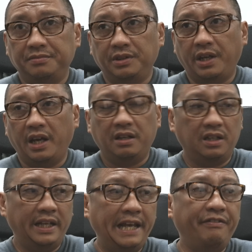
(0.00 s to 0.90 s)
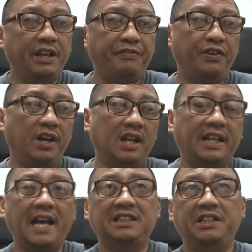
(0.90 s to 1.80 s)
Okay, even if you're not
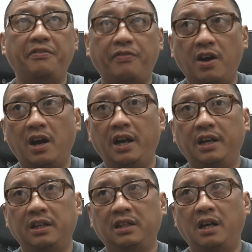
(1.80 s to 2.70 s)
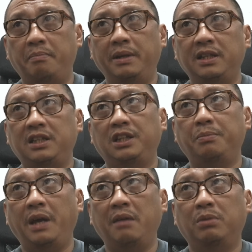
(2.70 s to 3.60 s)
casting far, the ability to
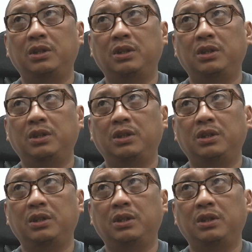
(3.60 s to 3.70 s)
be able to